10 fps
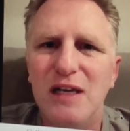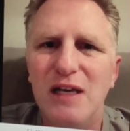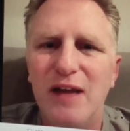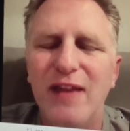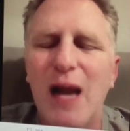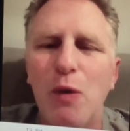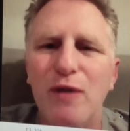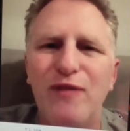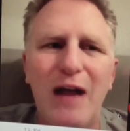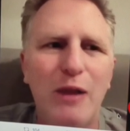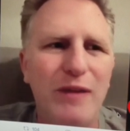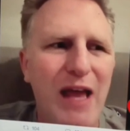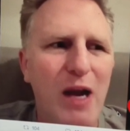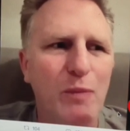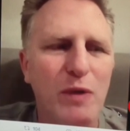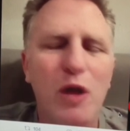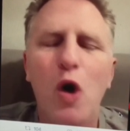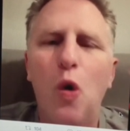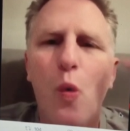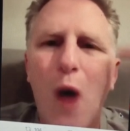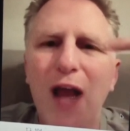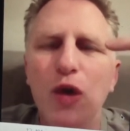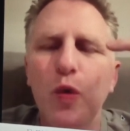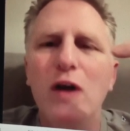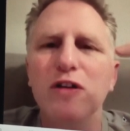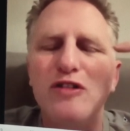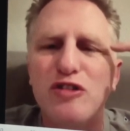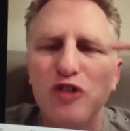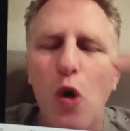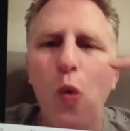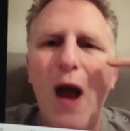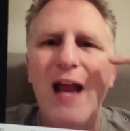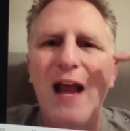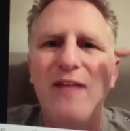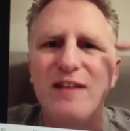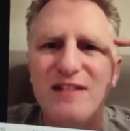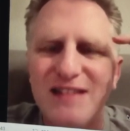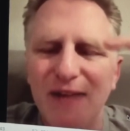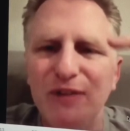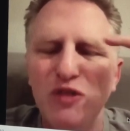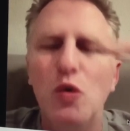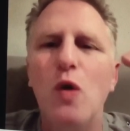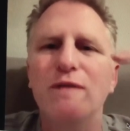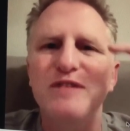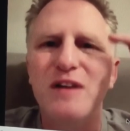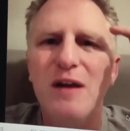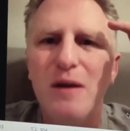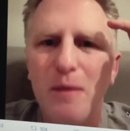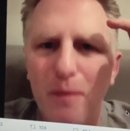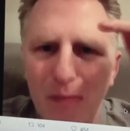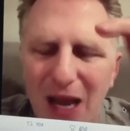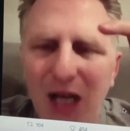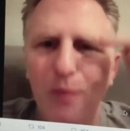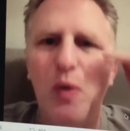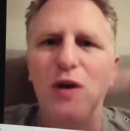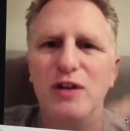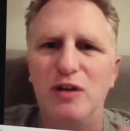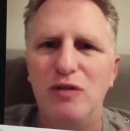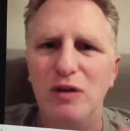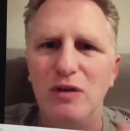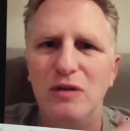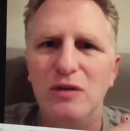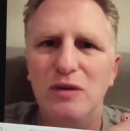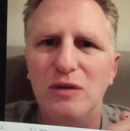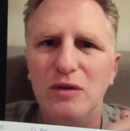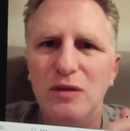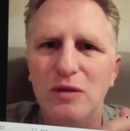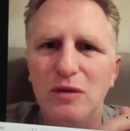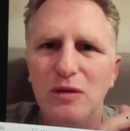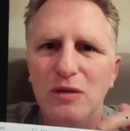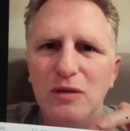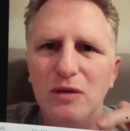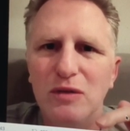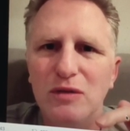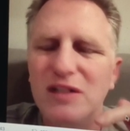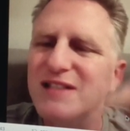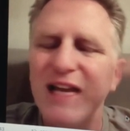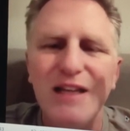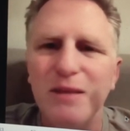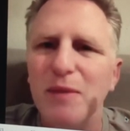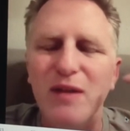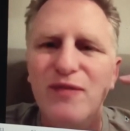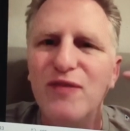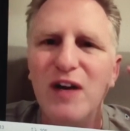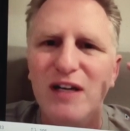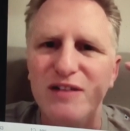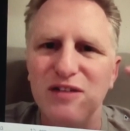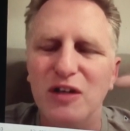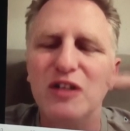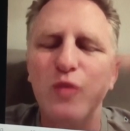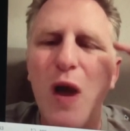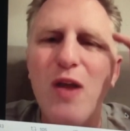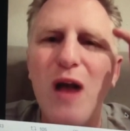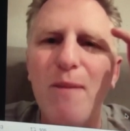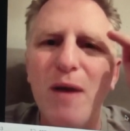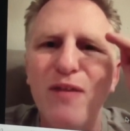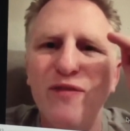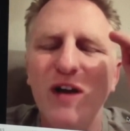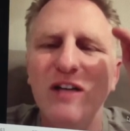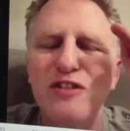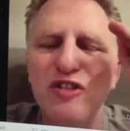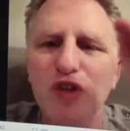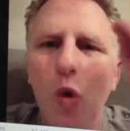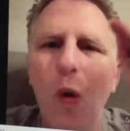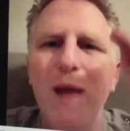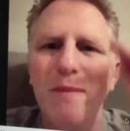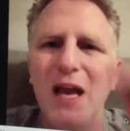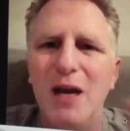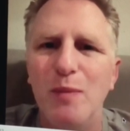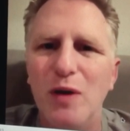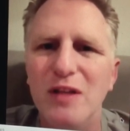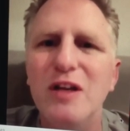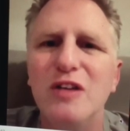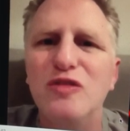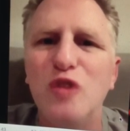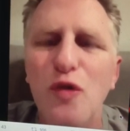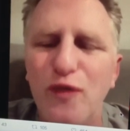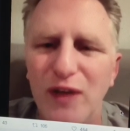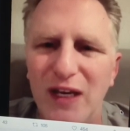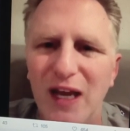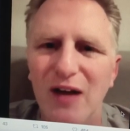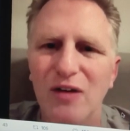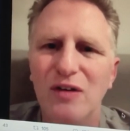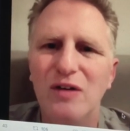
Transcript: And then I would have followed that up with why are you wearing Snow White and the Seven Dwarfs makeup on your grill? This ain't the motherfucking circus. Why you got motherfucking Snow White makeup on? You look doofy, Gayle.